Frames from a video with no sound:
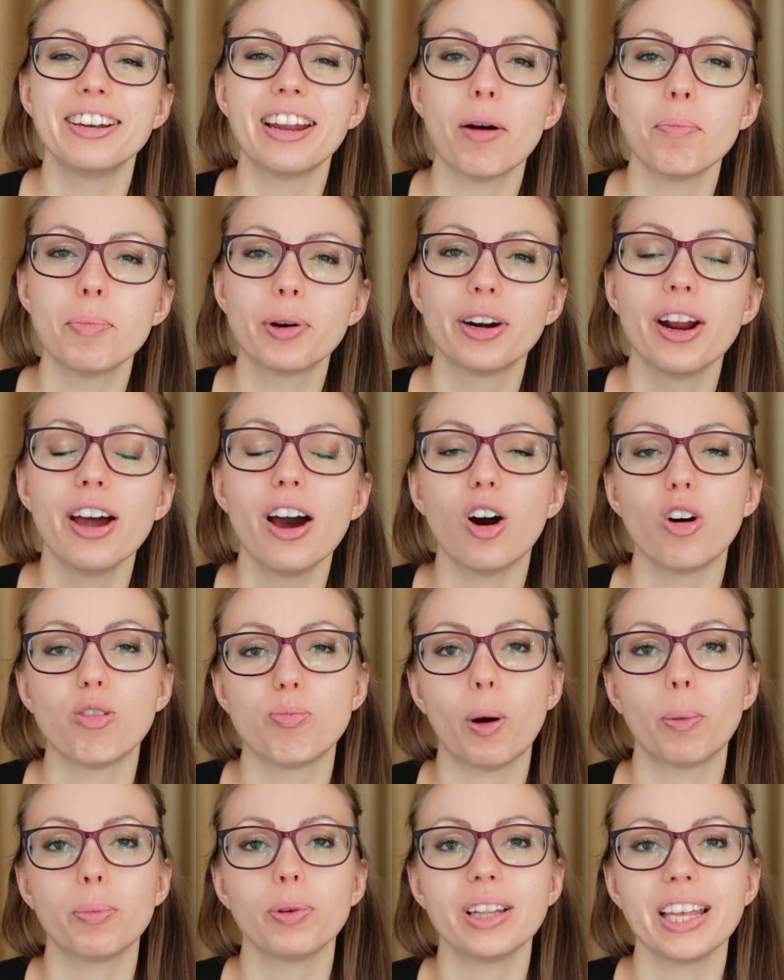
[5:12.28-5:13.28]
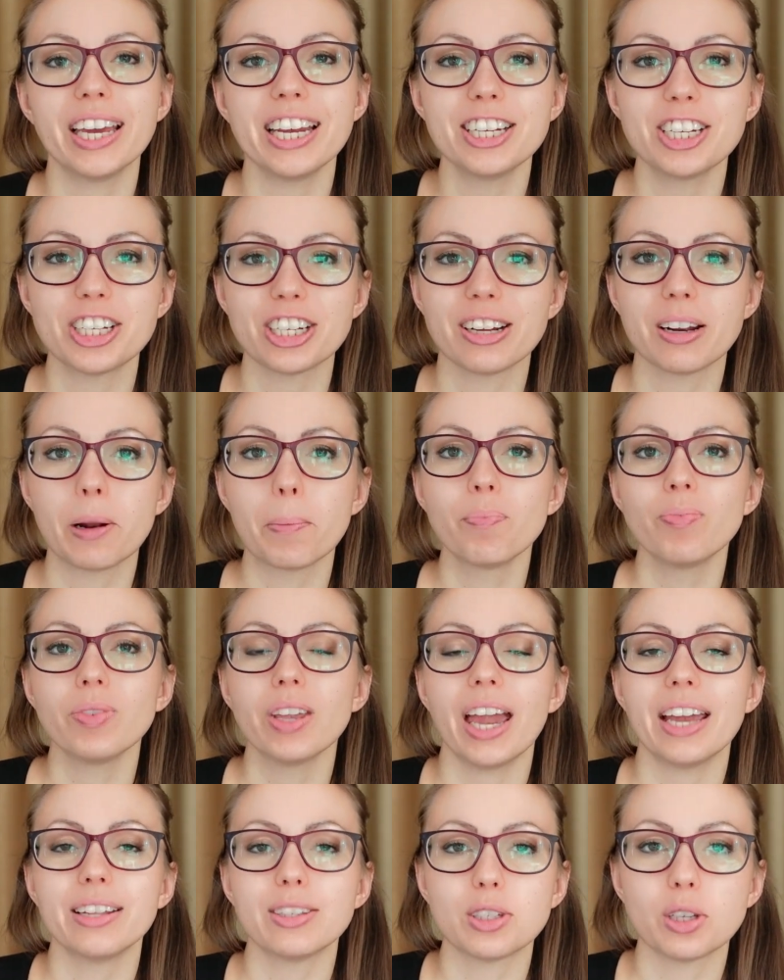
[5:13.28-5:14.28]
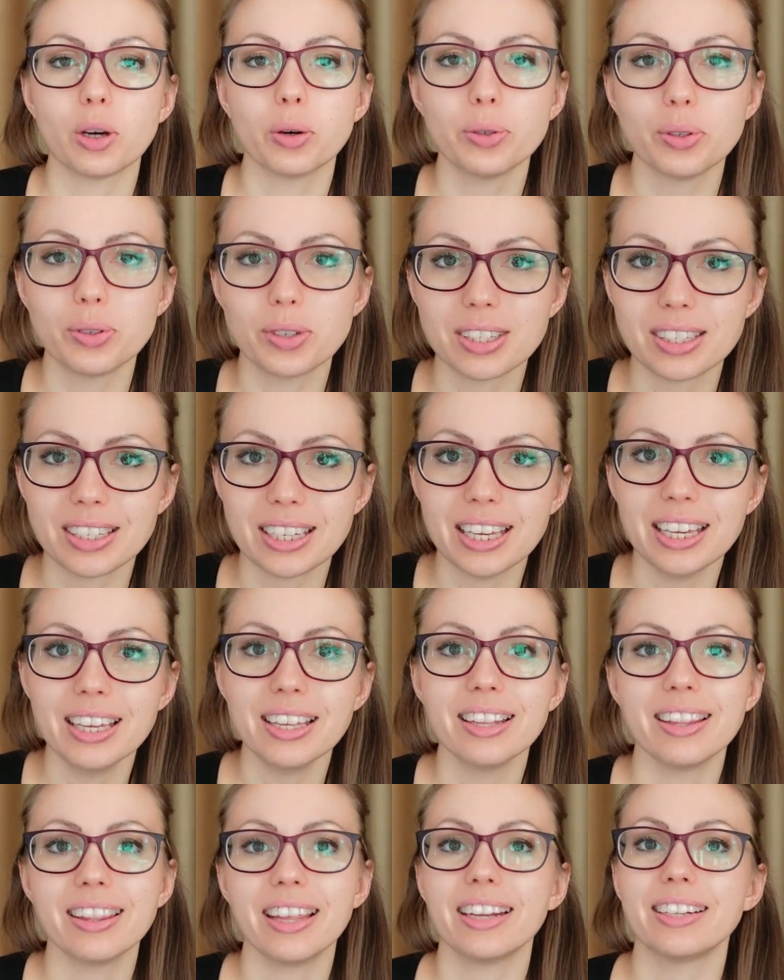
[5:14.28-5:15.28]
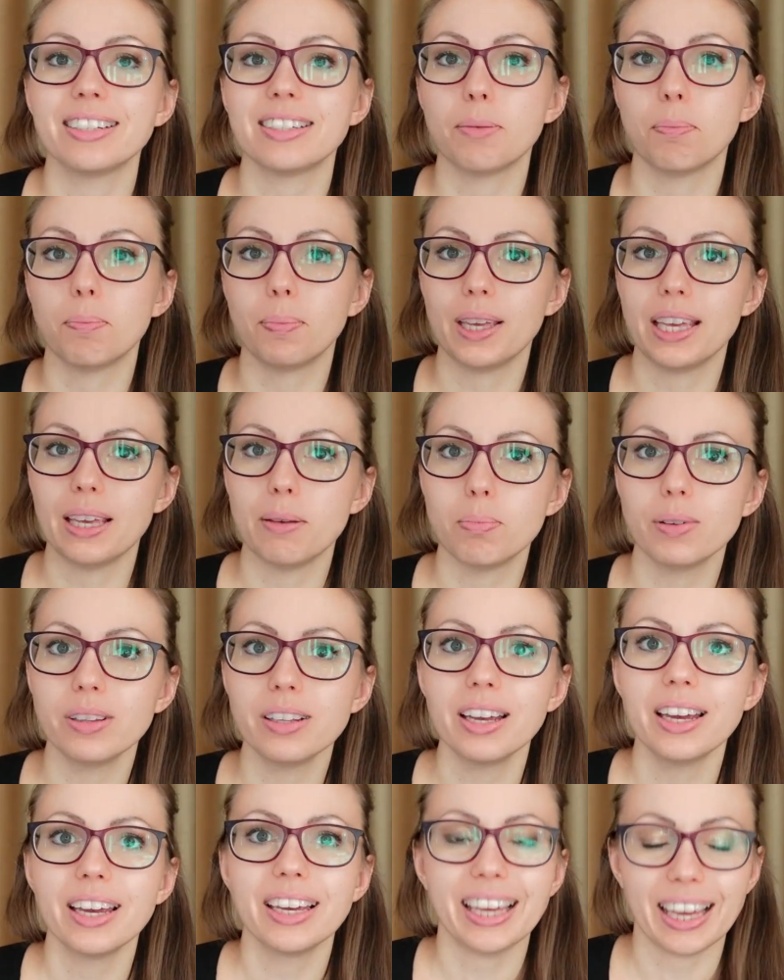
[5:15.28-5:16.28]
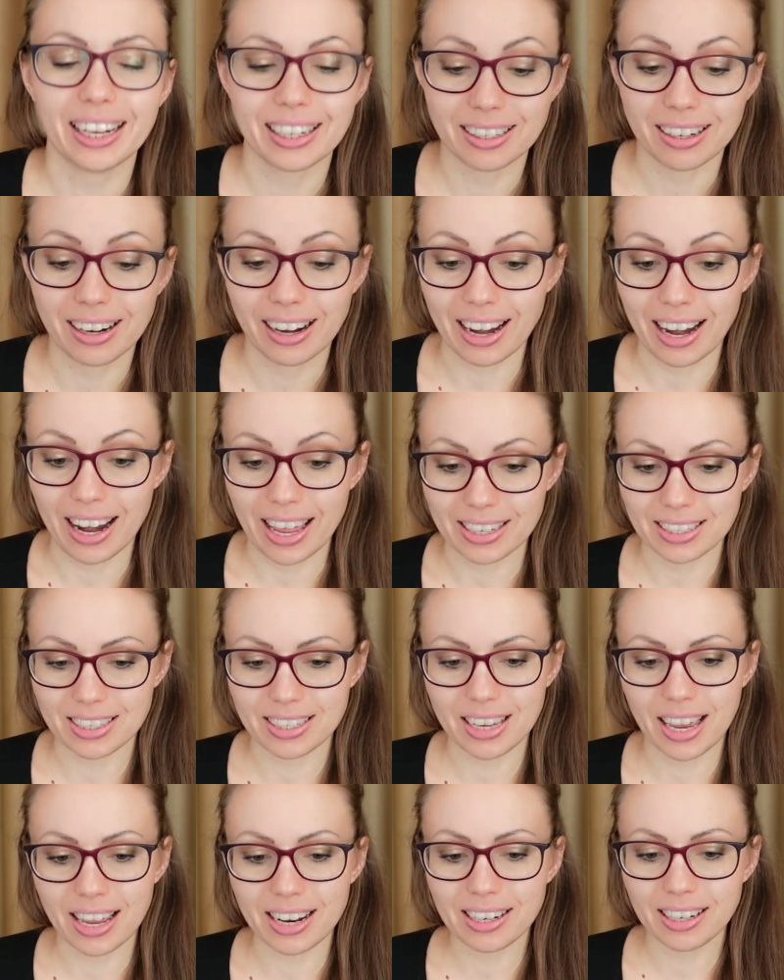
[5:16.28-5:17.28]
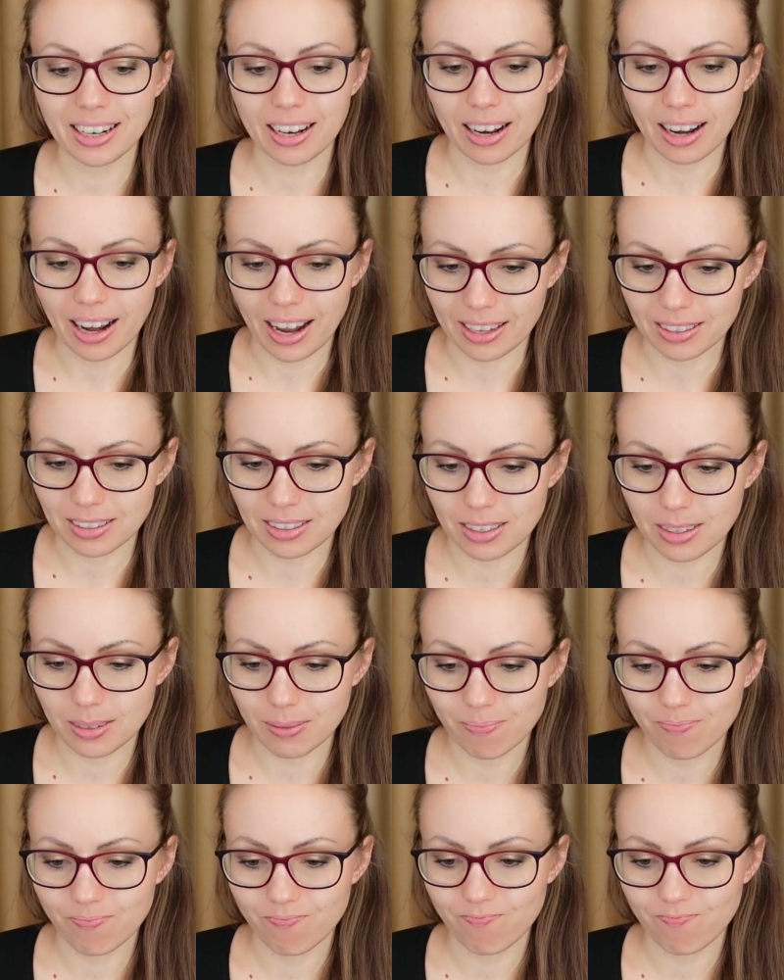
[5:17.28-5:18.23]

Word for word: number of population. And so you see that the people get less and less.